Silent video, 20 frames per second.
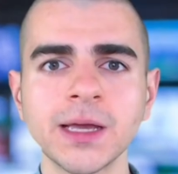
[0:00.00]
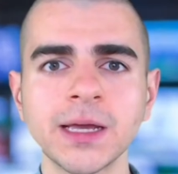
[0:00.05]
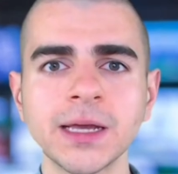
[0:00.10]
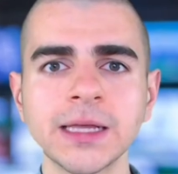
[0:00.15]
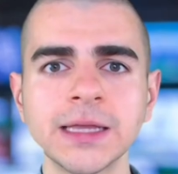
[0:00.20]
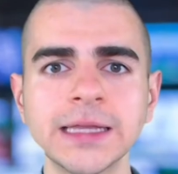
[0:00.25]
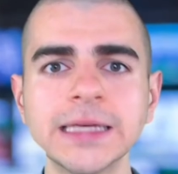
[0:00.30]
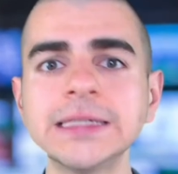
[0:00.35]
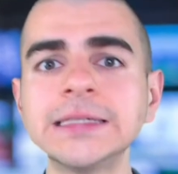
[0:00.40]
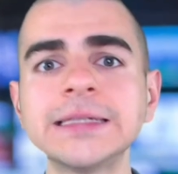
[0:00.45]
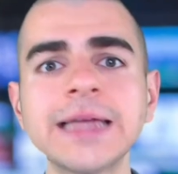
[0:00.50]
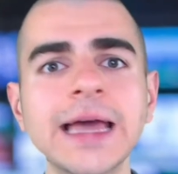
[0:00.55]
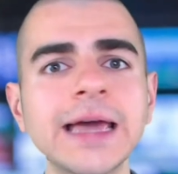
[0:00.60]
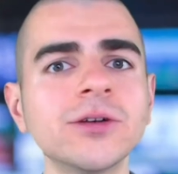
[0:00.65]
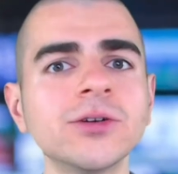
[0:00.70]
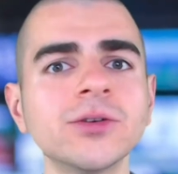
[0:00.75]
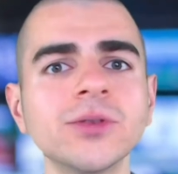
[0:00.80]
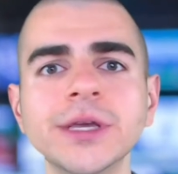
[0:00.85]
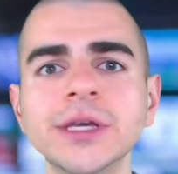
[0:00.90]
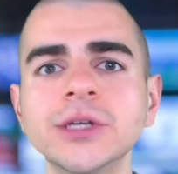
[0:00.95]
These
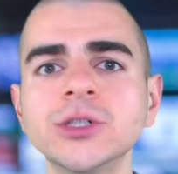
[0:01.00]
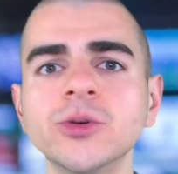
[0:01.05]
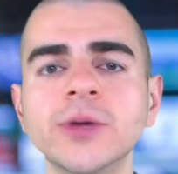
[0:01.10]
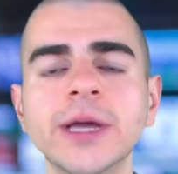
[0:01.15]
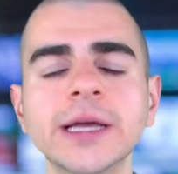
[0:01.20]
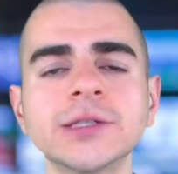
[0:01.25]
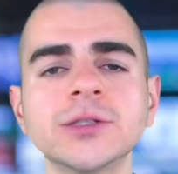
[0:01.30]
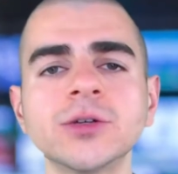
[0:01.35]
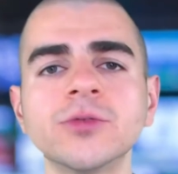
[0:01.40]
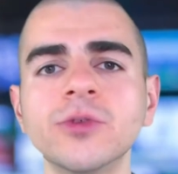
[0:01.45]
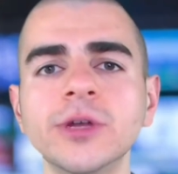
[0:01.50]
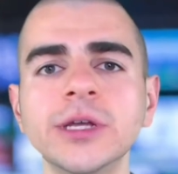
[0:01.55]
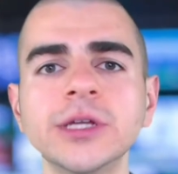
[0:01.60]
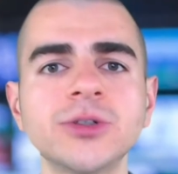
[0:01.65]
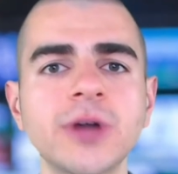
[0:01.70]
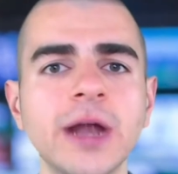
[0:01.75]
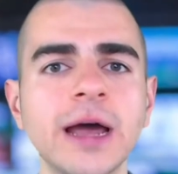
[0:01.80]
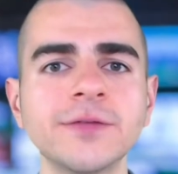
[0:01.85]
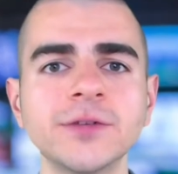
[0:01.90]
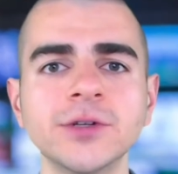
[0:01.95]
standard leagues, you get to
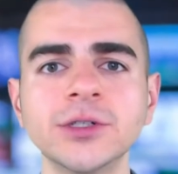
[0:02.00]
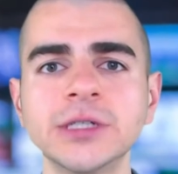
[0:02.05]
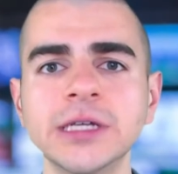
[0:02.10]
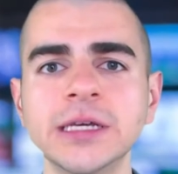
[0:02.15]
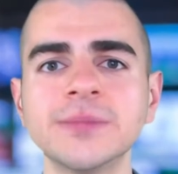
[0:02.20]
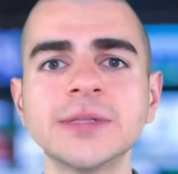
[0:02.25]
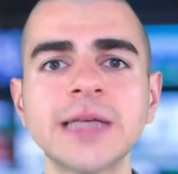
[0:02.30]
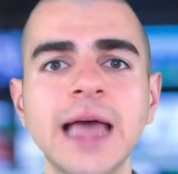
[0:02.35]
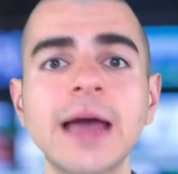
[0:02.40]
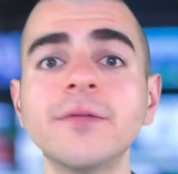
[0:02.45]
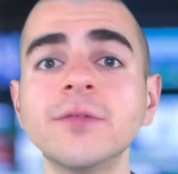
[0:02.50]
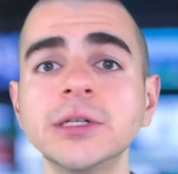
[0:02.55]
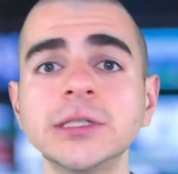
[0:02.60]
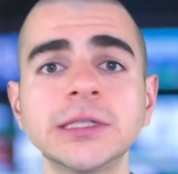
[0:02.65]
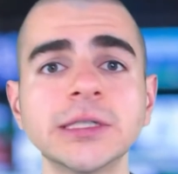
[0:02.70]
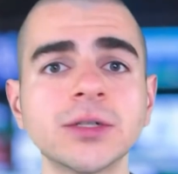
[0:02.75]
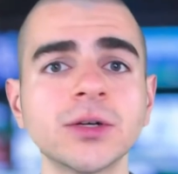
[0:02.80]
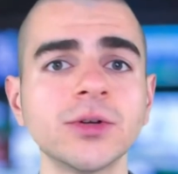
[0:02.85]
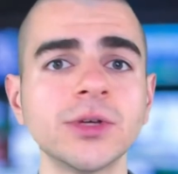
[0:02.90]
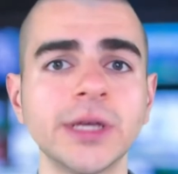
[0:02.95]
redraft your teams every
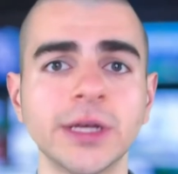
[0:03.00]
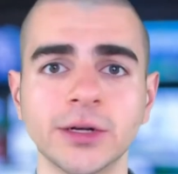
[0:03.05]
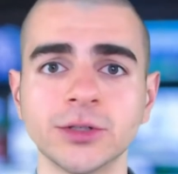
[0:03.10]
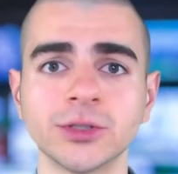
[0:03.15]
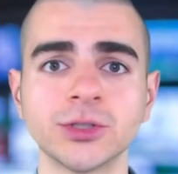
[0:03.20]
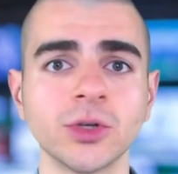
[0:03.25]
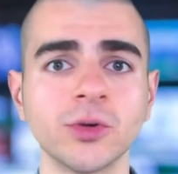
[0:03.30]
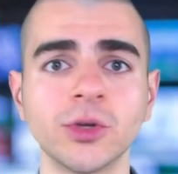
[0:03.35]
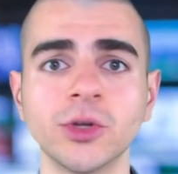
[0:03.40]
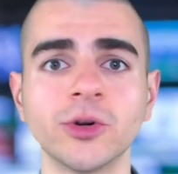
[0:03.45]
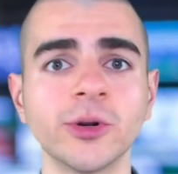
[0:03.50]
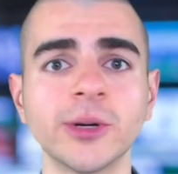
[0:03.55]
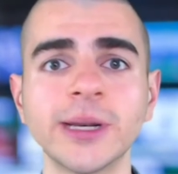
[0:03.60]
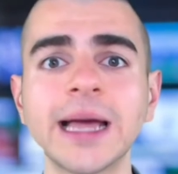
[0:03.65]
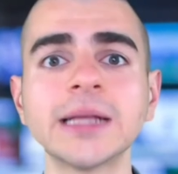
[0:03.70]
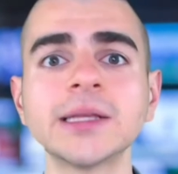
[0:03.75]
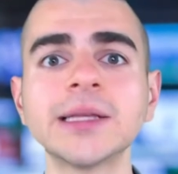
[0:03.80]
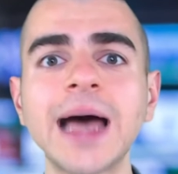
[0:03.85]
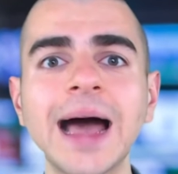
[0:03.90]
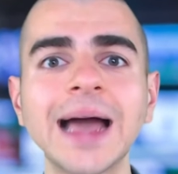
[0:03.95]
single year, so you're not
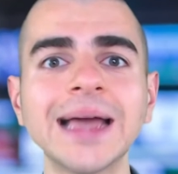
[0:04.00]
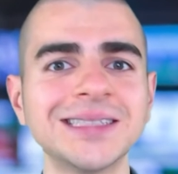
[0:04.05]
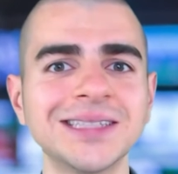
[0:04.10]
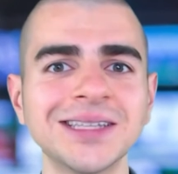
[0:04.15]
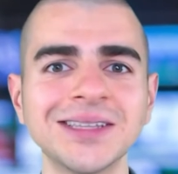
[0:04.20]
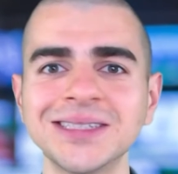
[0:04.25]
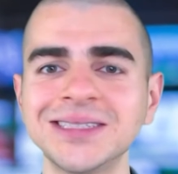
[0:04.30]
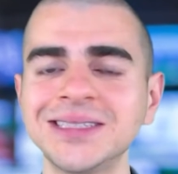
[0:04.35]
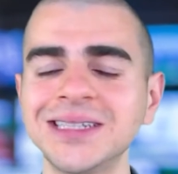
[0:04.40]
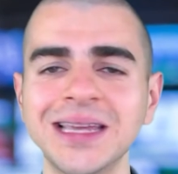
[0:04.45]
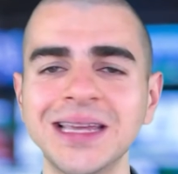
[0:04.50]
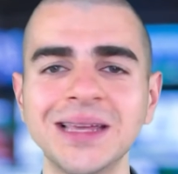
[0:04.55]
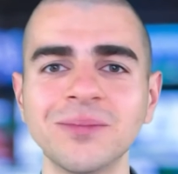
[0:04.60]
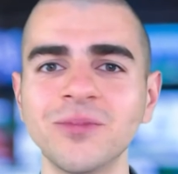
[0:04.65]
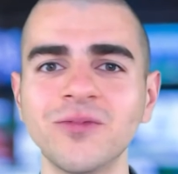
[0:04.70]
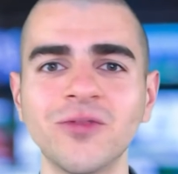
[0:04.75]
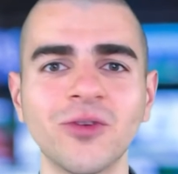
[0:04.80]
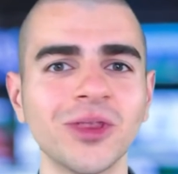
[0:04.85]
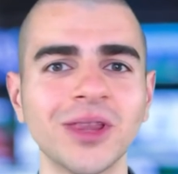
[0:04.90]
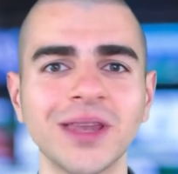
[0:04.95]
tied to this team
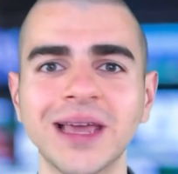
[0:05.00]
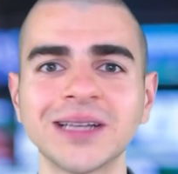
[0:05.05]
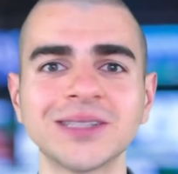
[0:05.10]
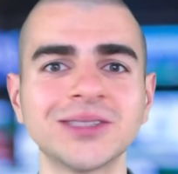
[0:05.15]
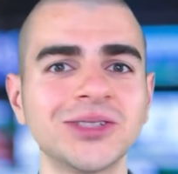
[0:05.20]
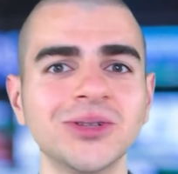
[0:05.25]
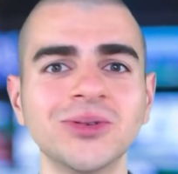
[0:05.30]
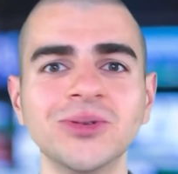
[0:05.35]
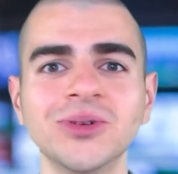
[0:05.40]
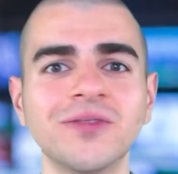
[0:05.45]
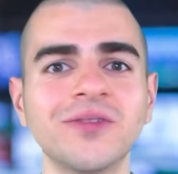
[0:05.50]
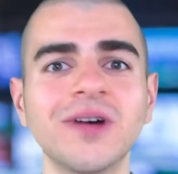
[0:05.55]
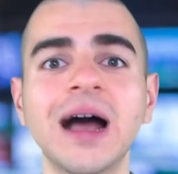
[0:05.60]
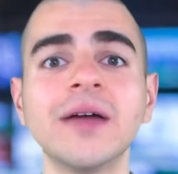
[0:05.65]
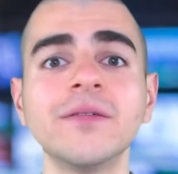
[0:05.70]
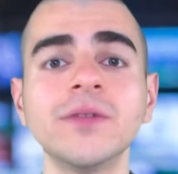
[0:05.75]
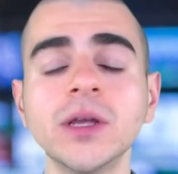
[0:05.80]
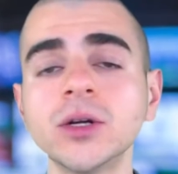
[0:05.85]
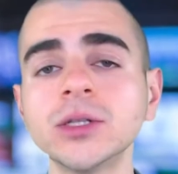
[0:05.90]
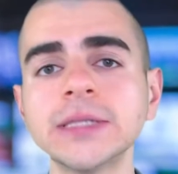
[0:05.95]
for the next 2 to 5
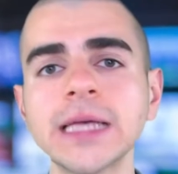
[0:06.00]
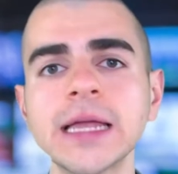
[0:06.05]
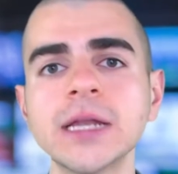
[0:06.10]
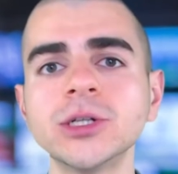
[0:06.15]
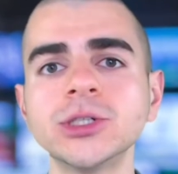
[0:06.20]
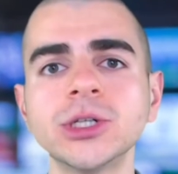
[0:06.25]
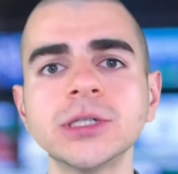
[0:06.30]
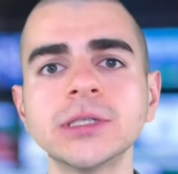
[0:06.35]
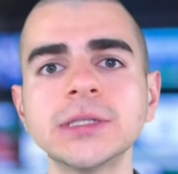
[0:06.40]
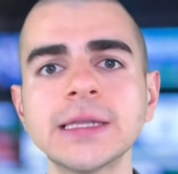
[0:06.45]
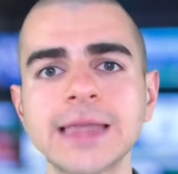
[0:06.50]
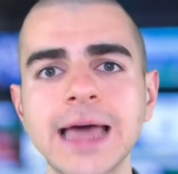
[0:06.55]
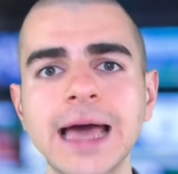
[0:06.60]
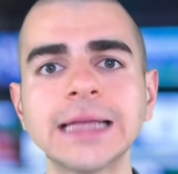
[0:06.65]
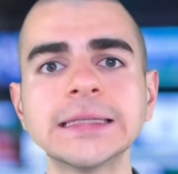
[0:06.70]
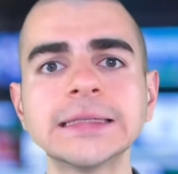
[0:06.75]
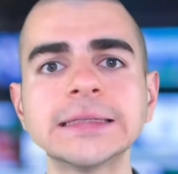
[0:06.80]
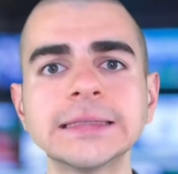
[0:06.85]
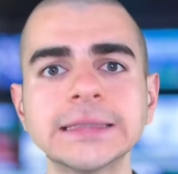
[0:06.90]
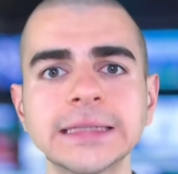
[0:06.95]
years. It is just that
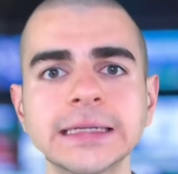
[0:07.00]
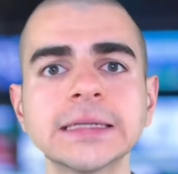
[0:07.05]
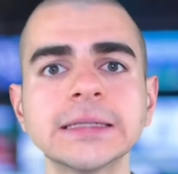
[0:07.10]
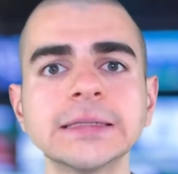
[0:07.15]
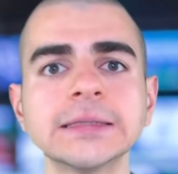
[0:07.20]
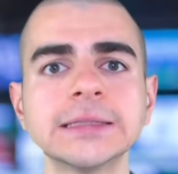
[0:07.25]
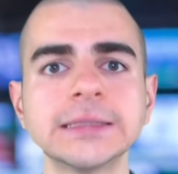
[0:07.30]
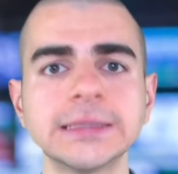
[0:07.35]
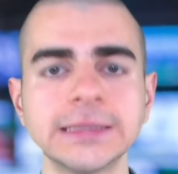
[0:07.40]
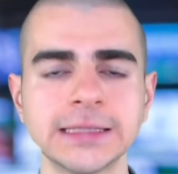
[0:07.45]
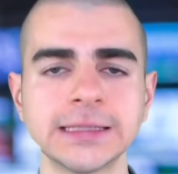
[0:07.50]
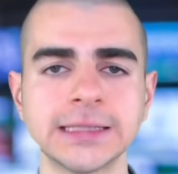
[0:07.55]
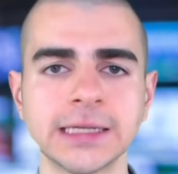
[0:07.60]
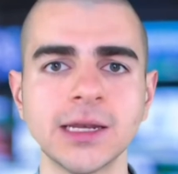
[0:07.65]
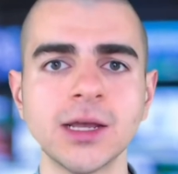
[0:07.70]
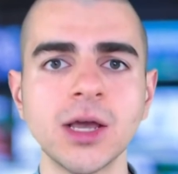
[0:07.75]
single season.